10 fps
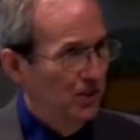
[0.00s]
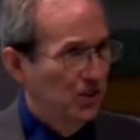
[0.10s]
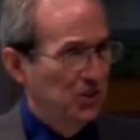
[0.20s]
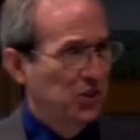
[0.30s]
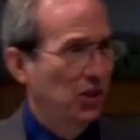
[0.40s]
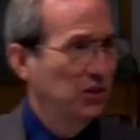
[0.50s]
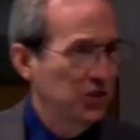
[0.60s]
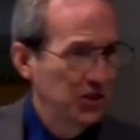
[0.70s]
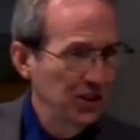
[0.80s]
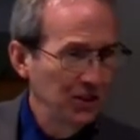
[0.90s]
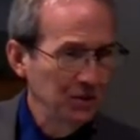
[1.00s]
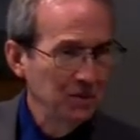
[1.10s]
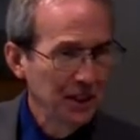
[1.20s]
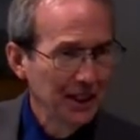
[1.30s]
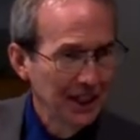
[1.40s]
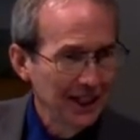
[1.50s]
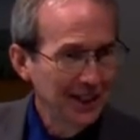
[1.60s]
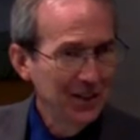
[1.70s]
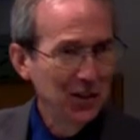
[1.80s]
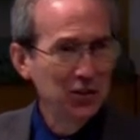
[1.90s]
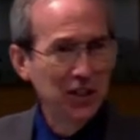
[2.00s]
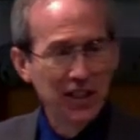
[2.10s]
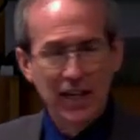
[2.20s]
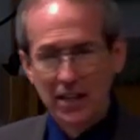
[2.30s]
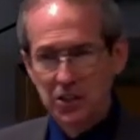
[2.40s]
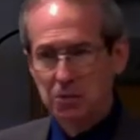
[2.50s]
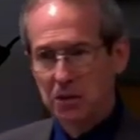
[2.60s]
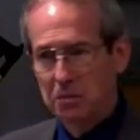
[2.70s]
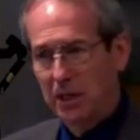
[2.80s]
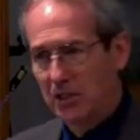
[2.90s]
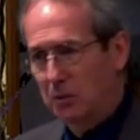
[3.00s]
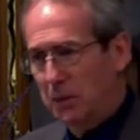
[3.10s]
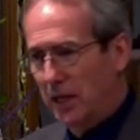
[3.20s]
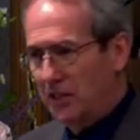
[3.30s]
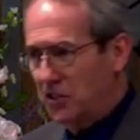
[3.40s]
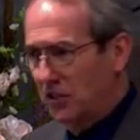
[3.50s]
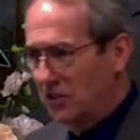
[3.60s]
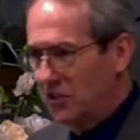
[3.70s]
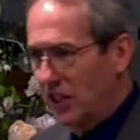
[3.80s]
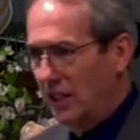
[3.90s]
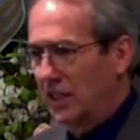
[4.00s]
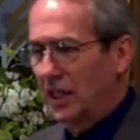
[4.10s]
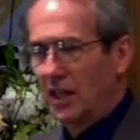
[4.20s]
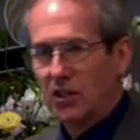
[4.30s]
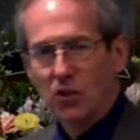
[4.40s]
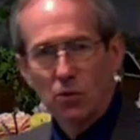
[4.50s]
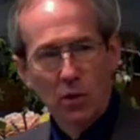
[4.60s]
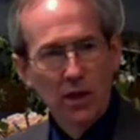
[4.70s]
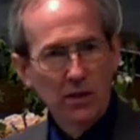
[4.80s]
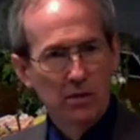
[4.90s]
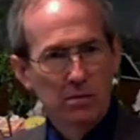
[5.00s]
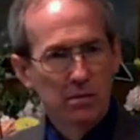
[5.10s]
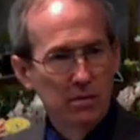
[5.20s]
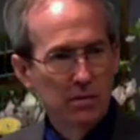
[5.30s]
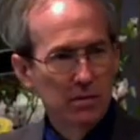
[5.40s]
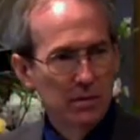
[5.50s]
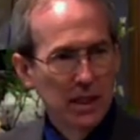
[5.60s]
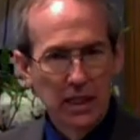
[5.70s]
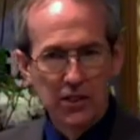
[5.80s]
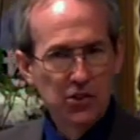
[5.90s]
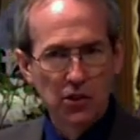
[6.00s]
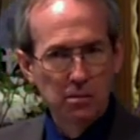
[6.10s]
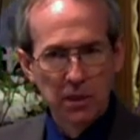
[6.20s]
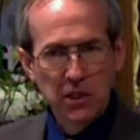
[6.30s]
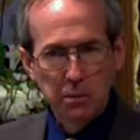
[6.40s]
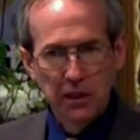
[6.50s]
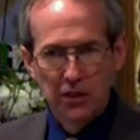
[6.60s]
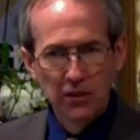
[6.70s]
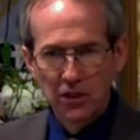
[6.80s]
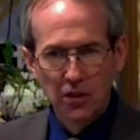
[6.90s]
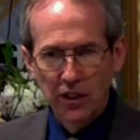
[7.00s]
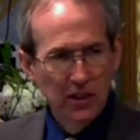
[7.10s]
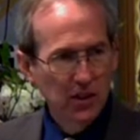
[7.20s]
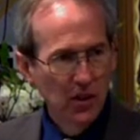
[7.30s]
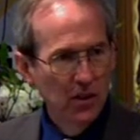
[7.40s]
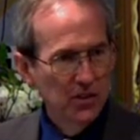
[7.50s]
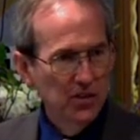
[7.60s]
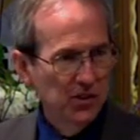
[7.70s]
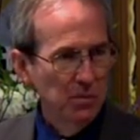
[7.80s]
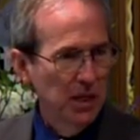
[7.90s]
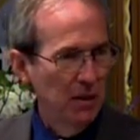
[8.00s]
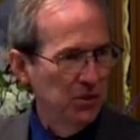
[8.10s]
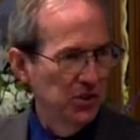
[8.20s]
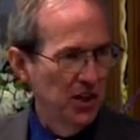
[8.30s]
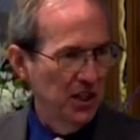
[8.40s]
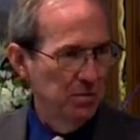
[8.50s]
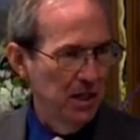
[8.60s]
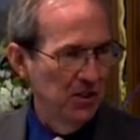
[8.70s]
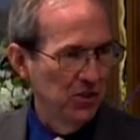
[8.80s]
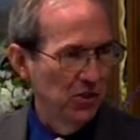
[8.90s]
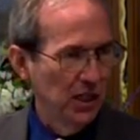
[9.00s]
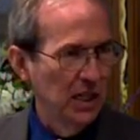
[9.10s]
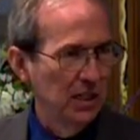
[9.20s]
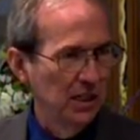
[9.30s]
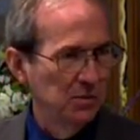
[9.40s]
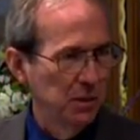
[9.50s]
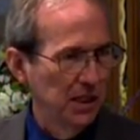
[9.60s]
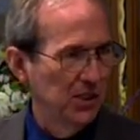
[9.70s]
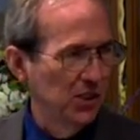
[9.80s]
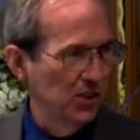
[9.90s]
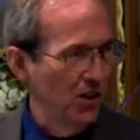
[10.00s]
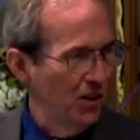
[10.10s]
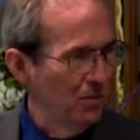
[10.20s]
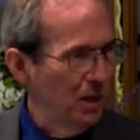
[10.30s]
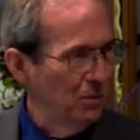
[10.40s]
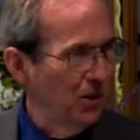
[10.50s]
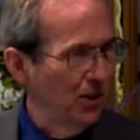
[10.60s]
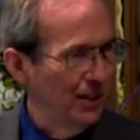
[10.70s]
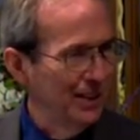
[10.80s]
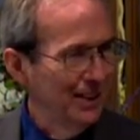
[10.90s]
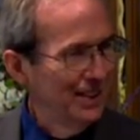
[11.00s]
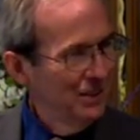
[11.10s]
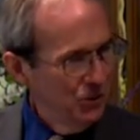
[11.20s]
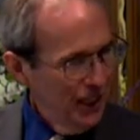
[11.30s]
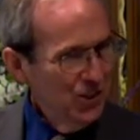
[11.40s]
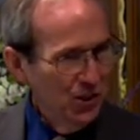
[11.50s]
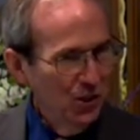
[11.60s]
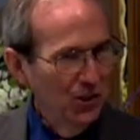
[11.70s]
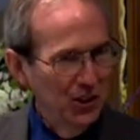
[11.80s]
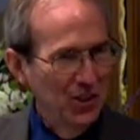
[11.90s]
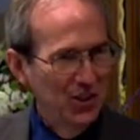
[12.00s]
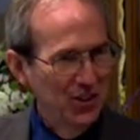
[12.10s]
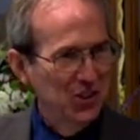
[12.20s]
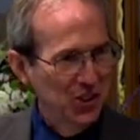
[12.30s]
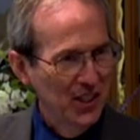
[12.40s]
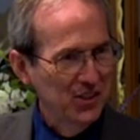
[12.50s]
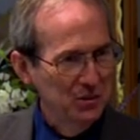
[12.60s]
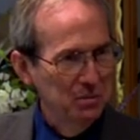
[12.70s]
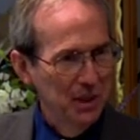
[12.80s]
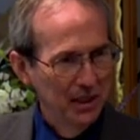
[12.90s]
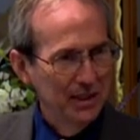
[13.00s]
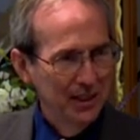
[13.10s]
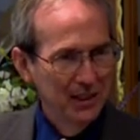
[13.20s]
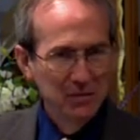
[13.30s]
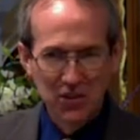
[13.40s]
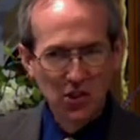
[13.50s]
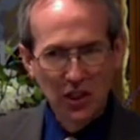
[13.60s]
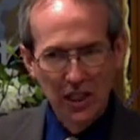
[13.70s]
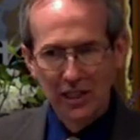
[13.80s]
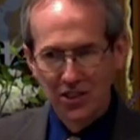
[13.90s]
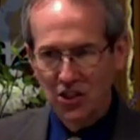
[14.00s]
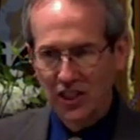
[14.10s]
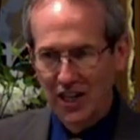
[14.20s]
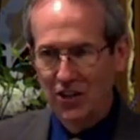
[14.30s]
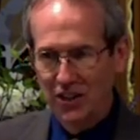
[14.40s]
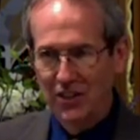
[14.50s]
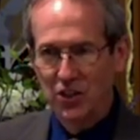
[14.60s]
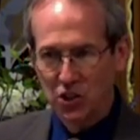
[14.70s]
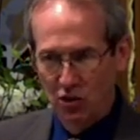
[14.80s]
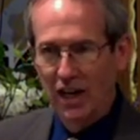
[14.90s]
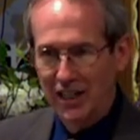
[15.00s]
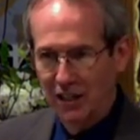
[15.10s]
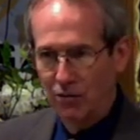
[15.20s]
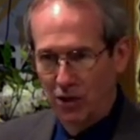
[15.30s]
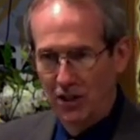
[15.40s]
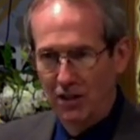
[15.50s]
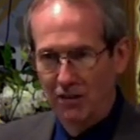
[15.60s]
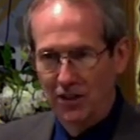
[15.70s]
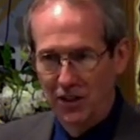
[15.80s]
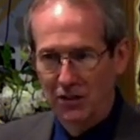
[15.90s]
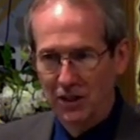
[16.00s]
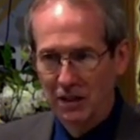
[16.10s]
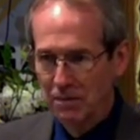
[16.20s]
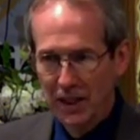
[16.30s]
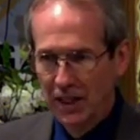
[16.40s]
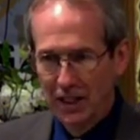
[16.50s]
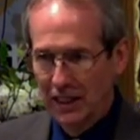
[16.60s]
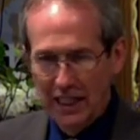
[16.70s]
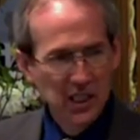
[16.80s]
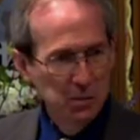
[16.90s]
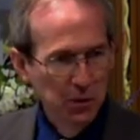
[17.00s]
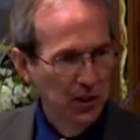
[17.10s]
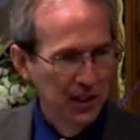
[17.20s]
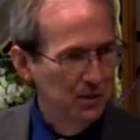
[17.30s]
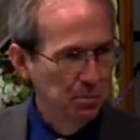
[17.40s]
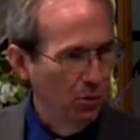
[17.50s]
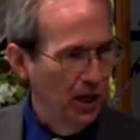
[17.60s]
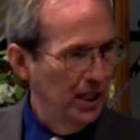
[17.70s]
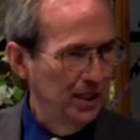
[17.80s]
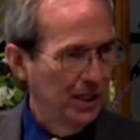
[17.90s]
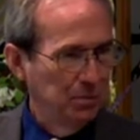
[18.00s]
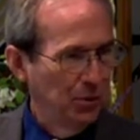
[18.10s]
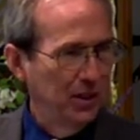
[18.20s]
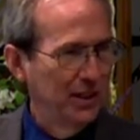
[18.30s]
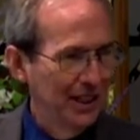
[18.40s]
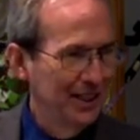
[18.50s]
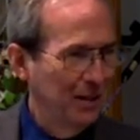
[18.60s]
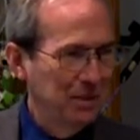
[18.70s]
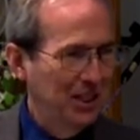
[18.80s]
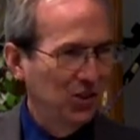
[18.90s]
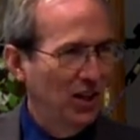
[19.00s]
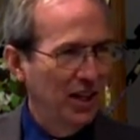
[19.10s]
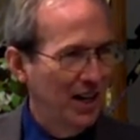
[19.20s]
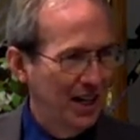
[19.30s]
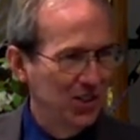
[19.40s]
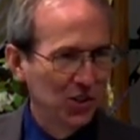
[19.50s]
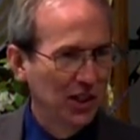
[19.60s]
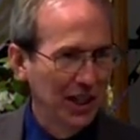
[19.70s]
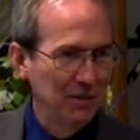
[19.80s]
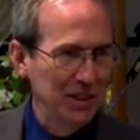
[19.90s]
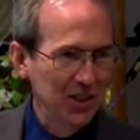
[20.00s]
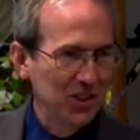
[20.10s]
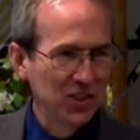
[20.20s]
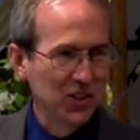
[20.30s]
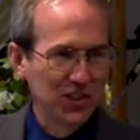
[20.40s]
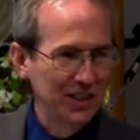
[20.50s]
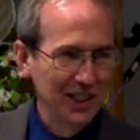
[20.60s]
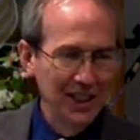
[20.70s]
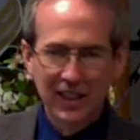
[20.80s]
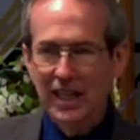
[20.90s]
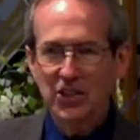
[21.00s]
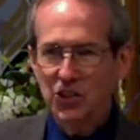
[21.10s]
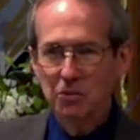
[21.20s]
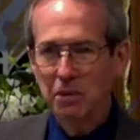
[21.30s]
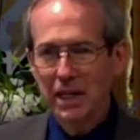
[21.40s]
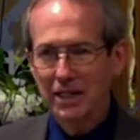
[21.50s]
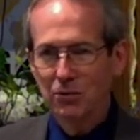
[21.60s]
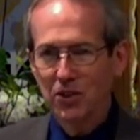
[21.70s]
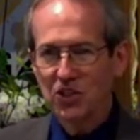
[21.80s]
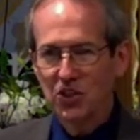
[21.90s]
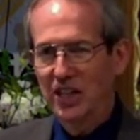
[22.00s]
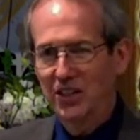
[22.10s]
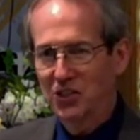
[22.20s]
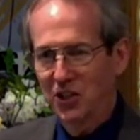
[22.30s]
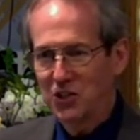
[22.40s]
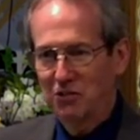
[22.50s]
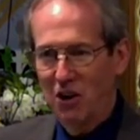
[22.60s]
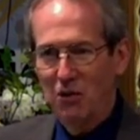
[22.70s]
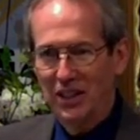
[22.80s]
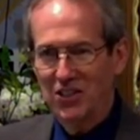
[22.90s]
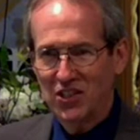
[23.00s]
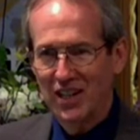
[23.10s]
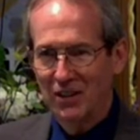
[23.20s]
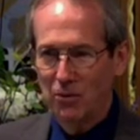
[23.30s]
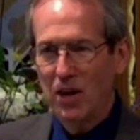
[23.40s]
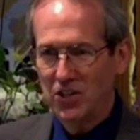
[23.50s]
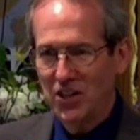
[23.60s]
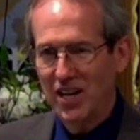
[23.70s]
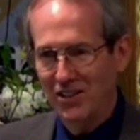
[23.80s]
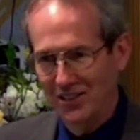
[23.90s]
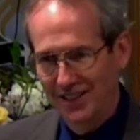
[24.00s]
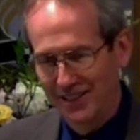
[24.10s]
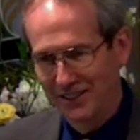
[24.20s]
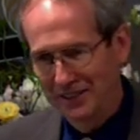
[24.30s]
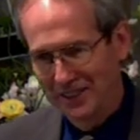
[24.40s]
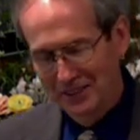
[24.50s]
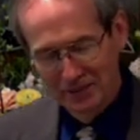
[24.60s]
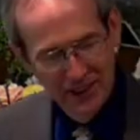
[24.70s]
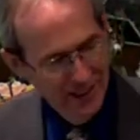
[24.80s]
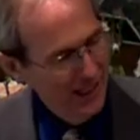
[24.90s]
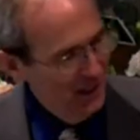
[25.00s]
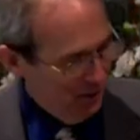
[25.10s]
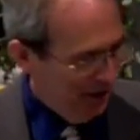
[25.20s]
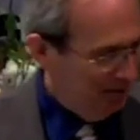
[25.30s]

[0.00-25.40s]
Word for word: this church do? And then I heard the announcement by your pastor that said, You're welcome. And so it must be an ongoing occurrence. And some guy was talking about a zucchini as big as his arm, and I'm going, Well, that's early on this season, but uh, zucchinis are kind of thing you try to get rid of, you know. And ladies put it in bread, and they put it, I mean, they try to hide zucchini. I mean, you just, you got so many. Once the thing starts growing, it's like, watch out, you know. Anyway,